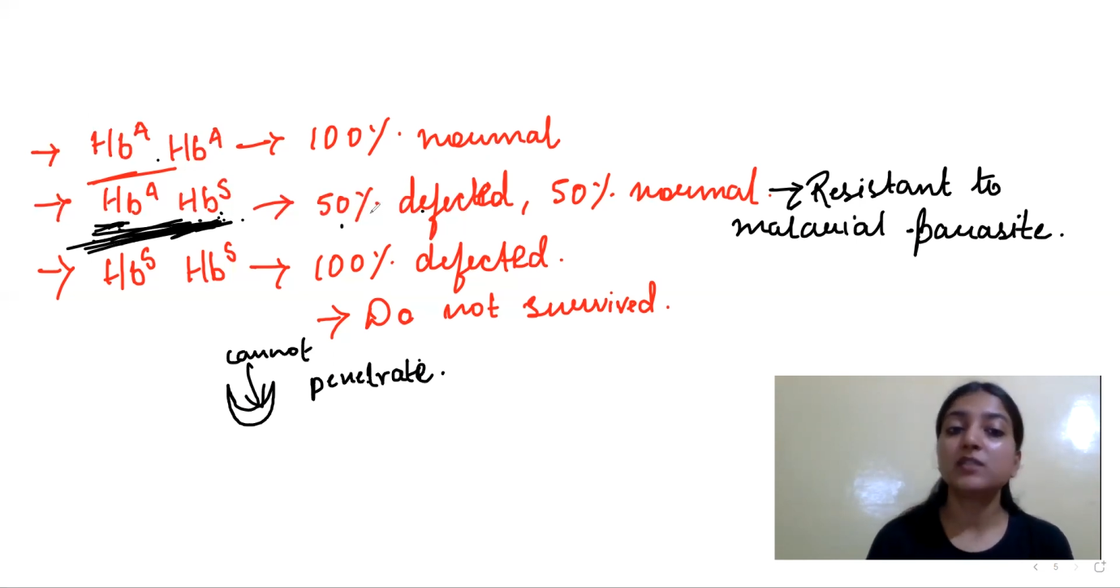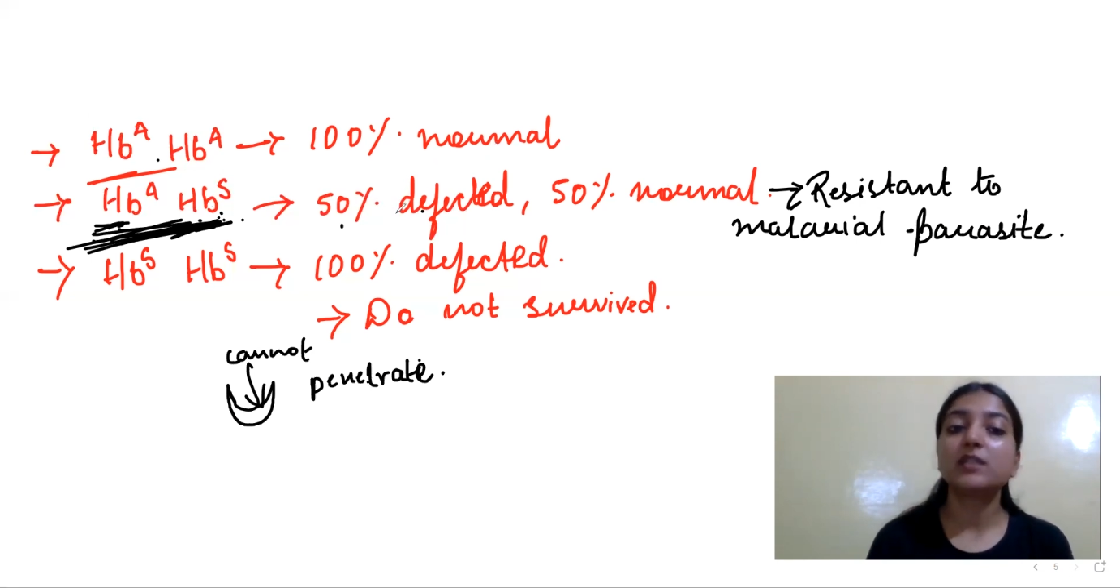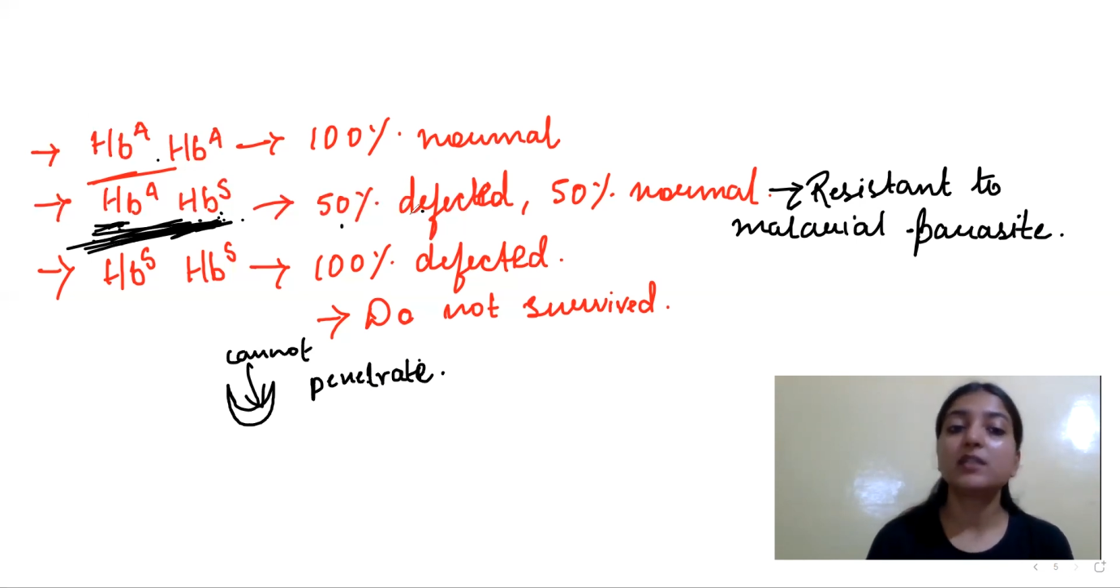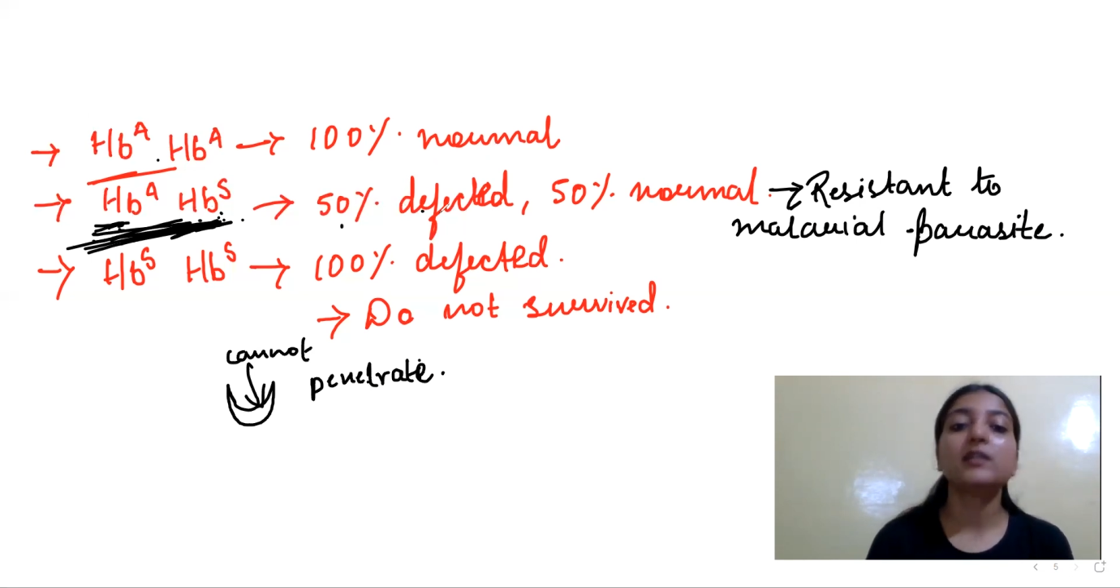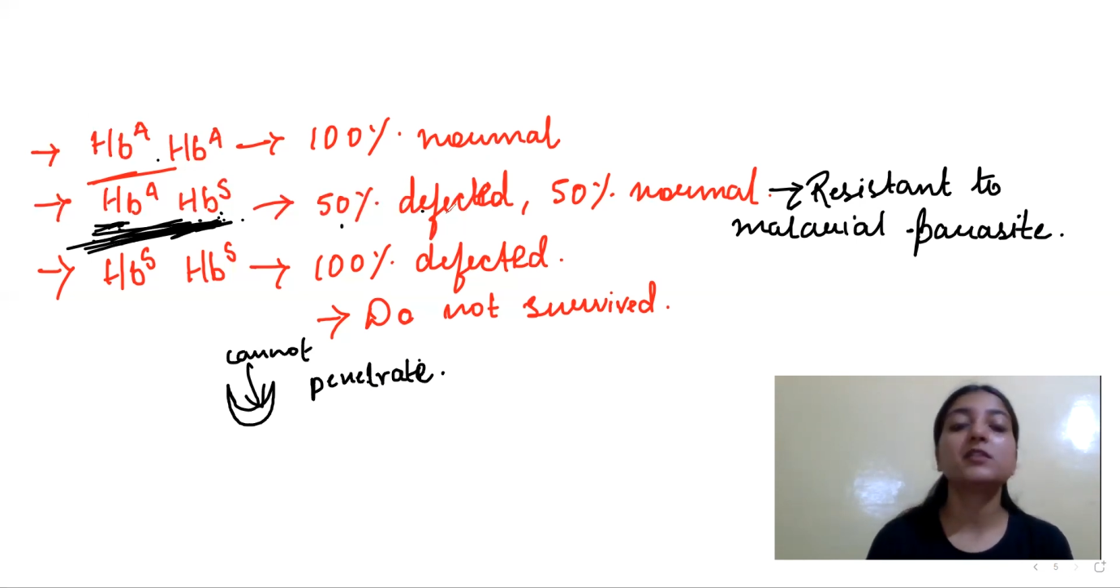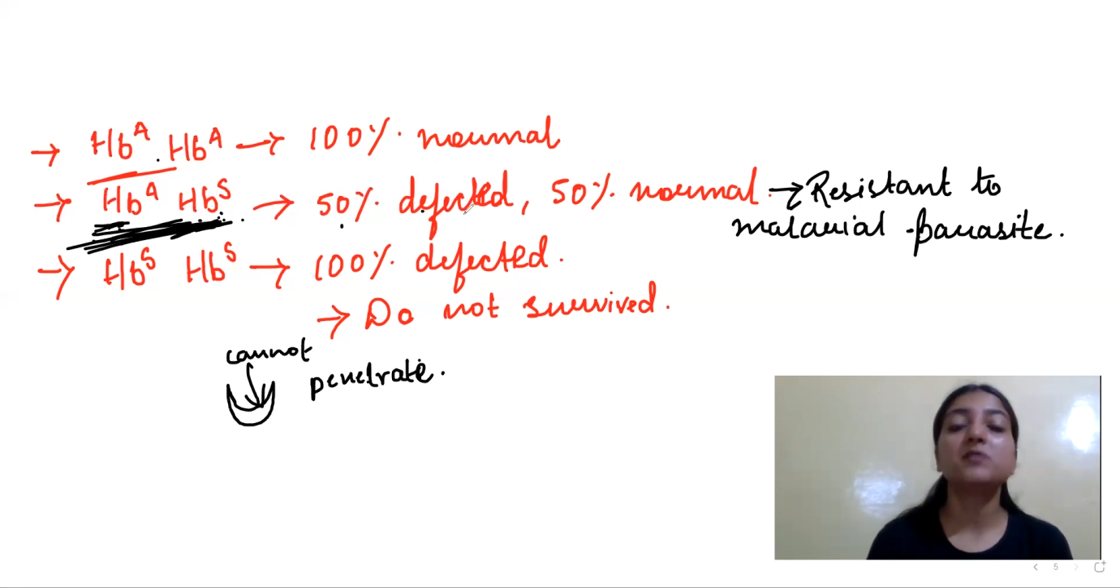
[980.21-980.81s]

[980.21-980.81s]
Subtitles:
then it is